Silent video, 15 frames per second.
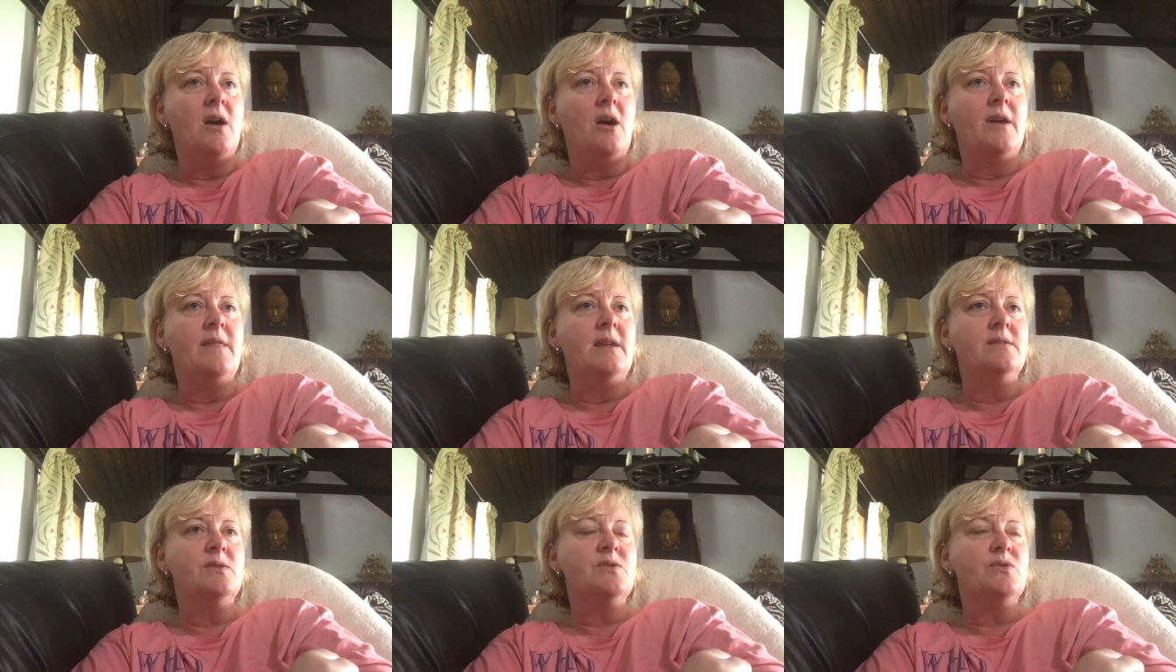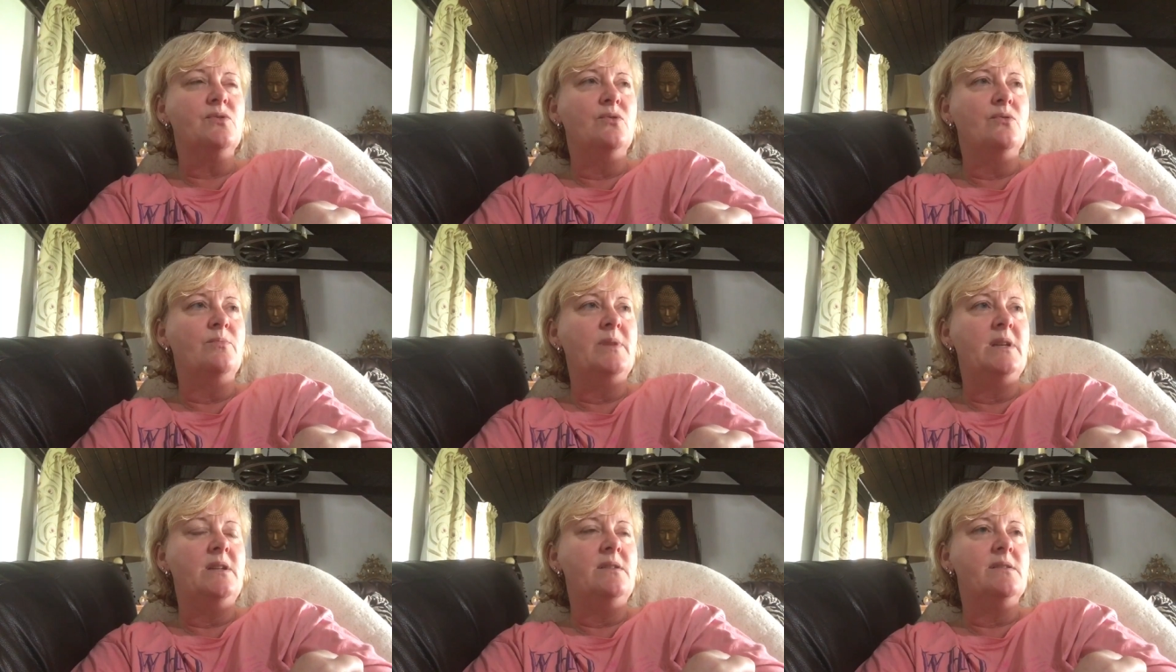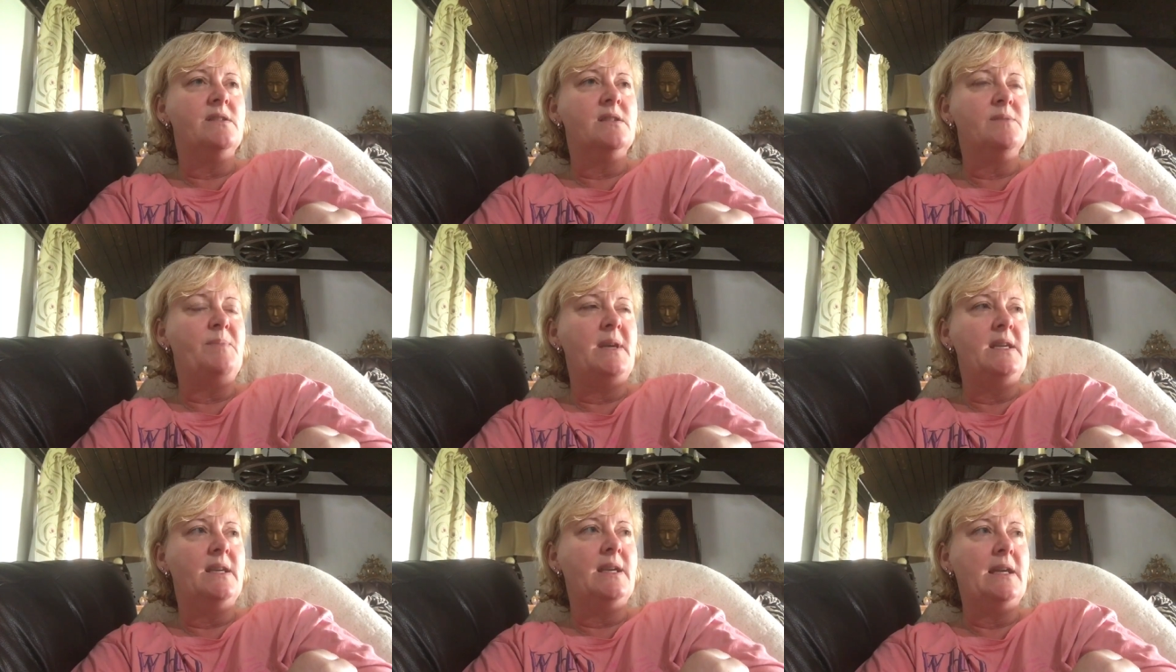I then saw me
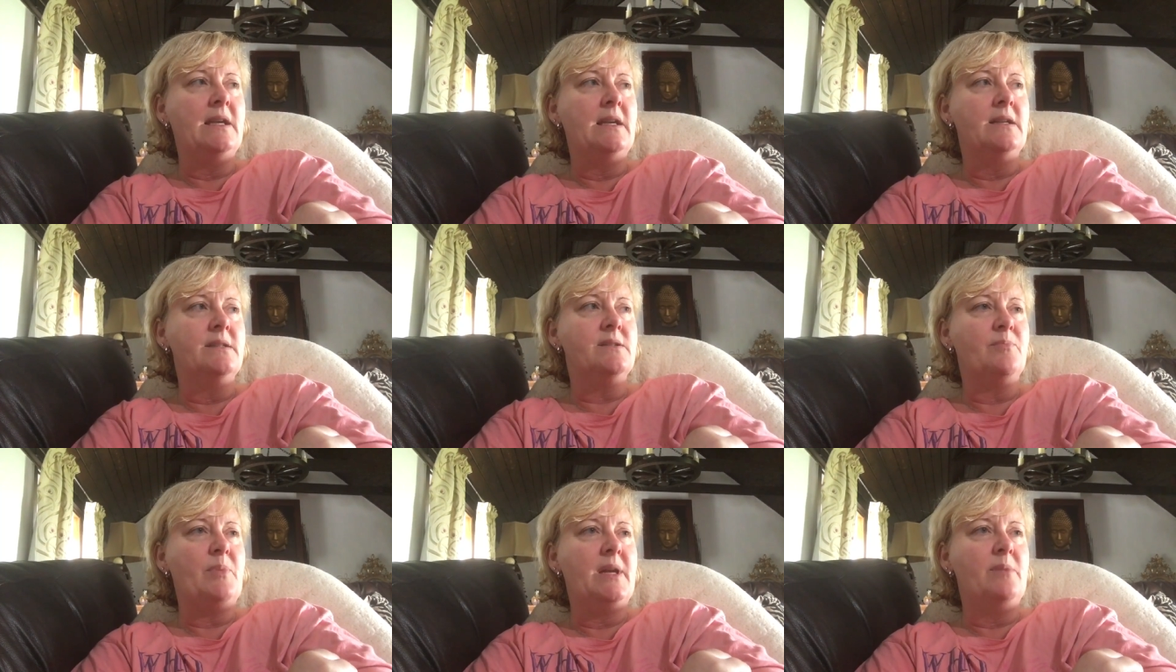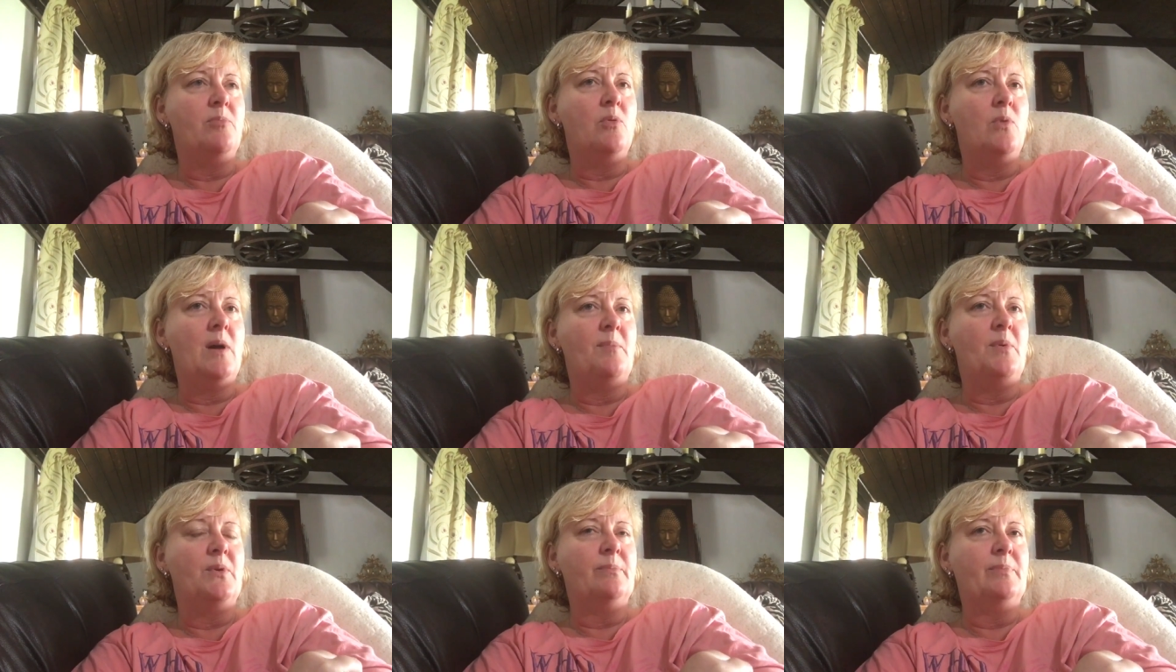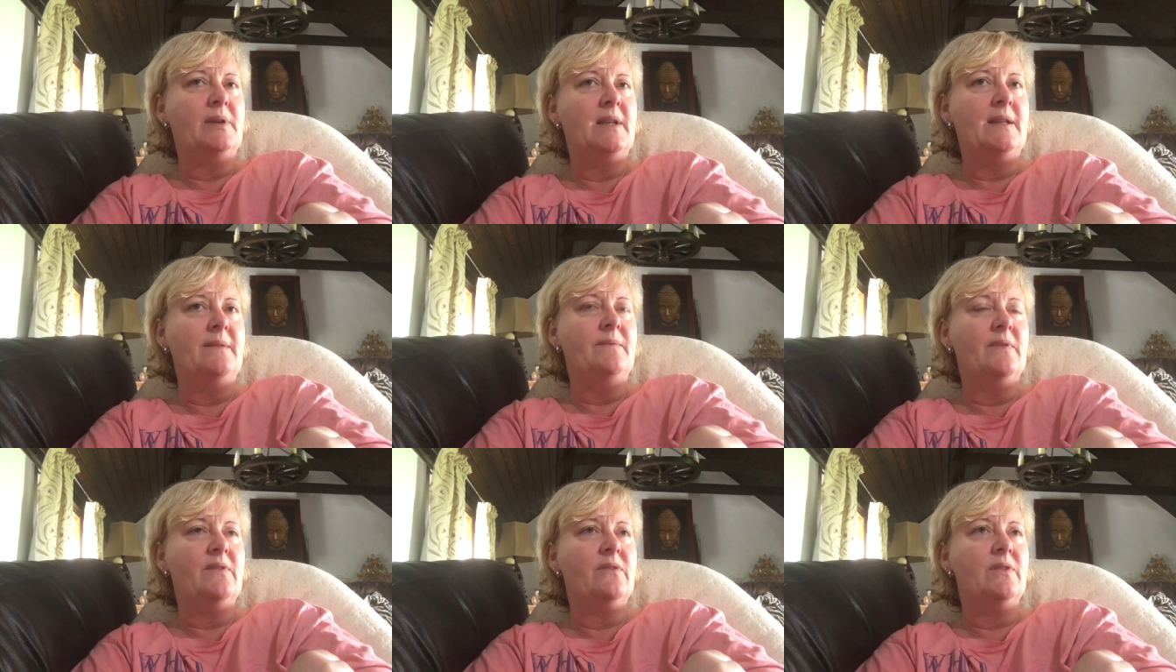speaking to people up on a
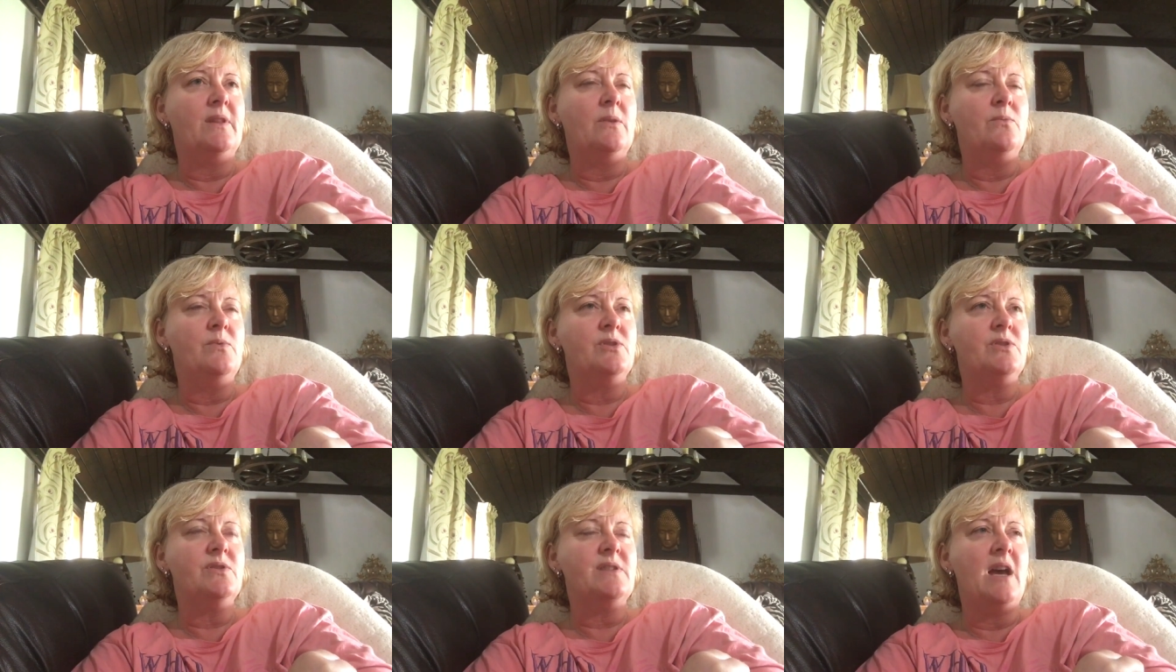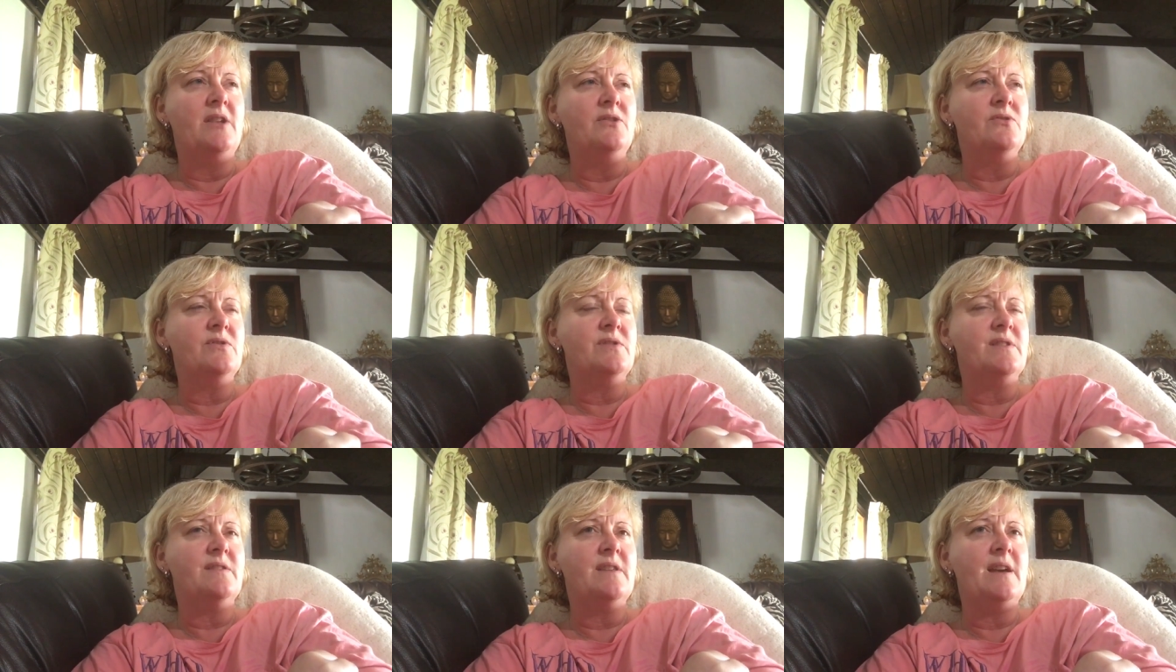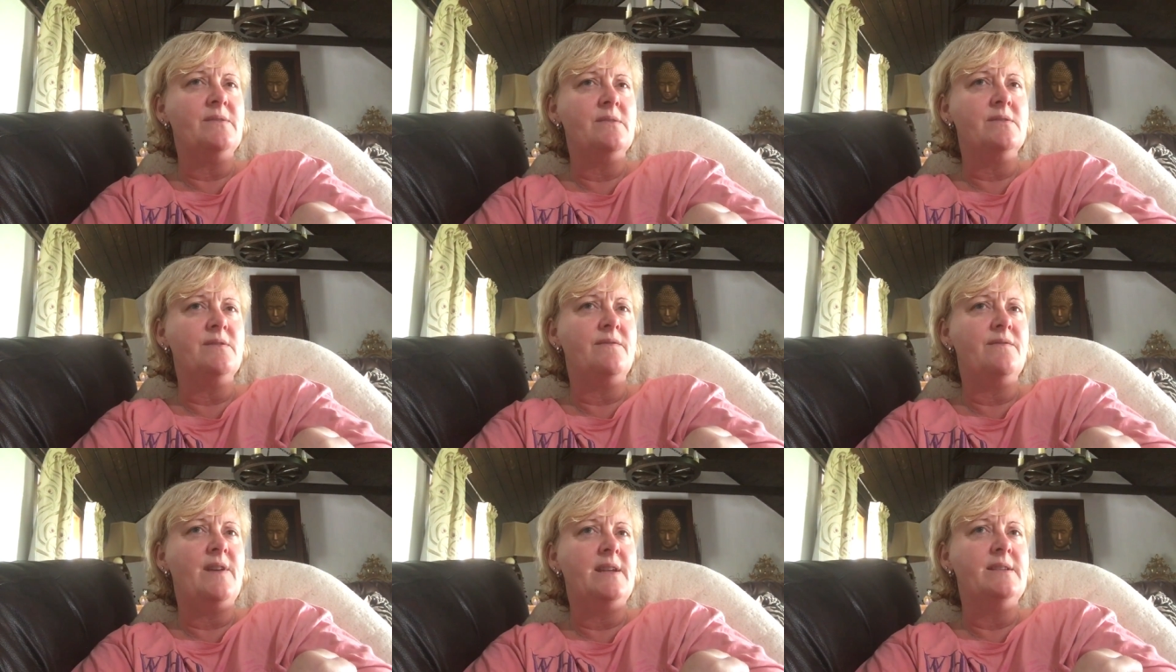plinth, and there was just hundreds of thousands
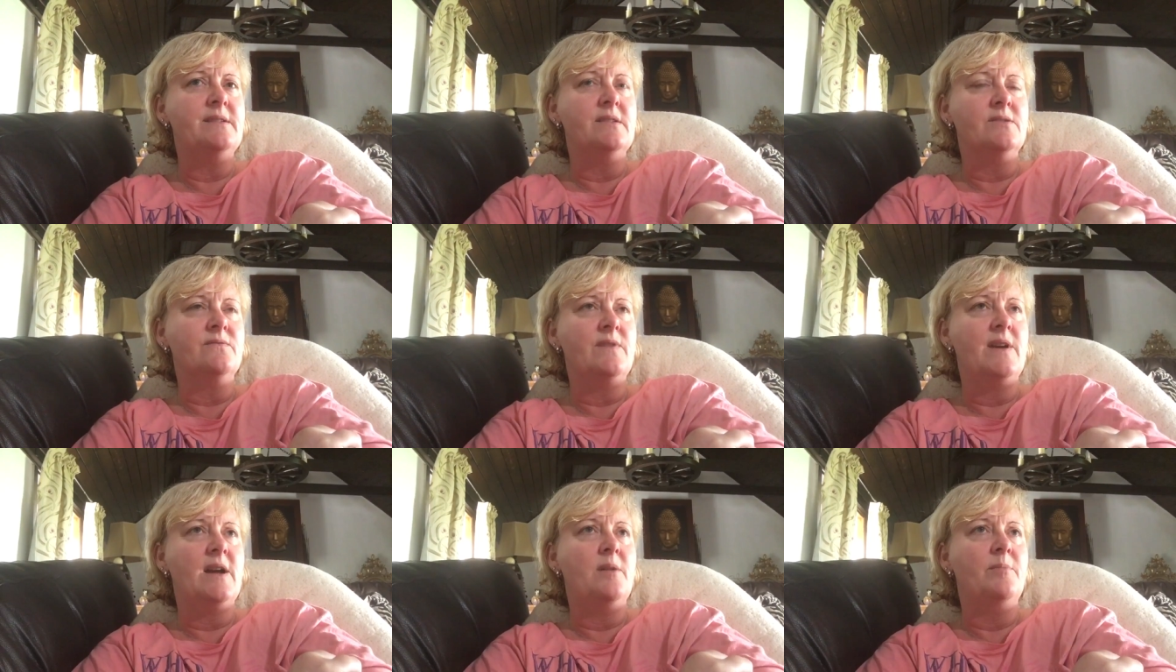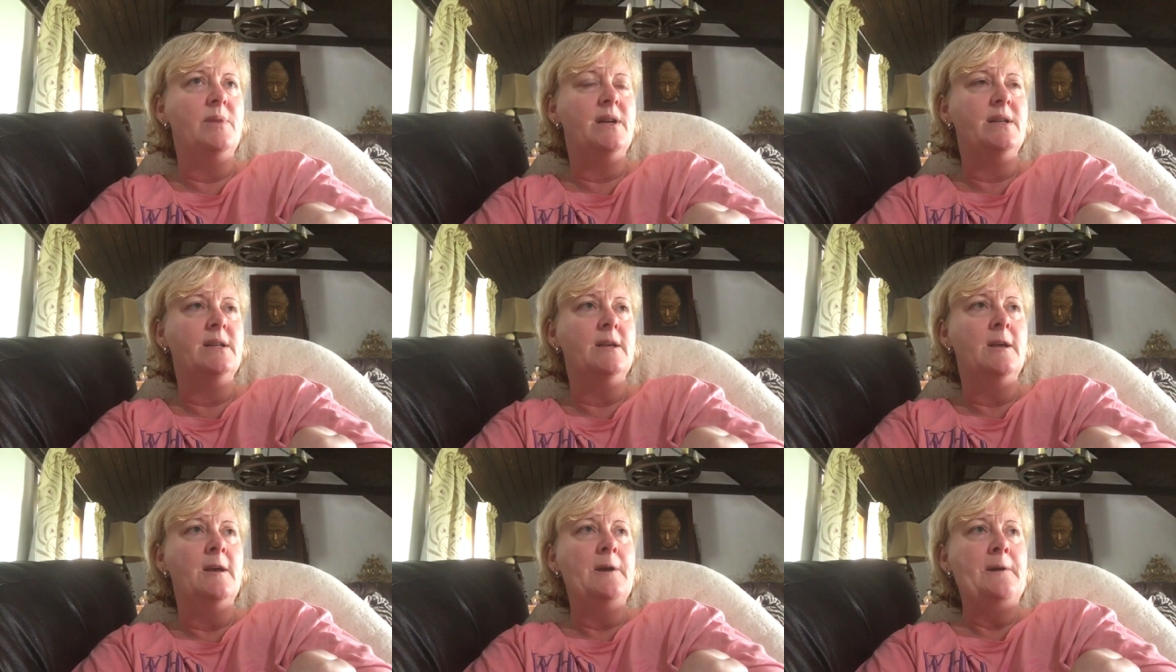of faces around me.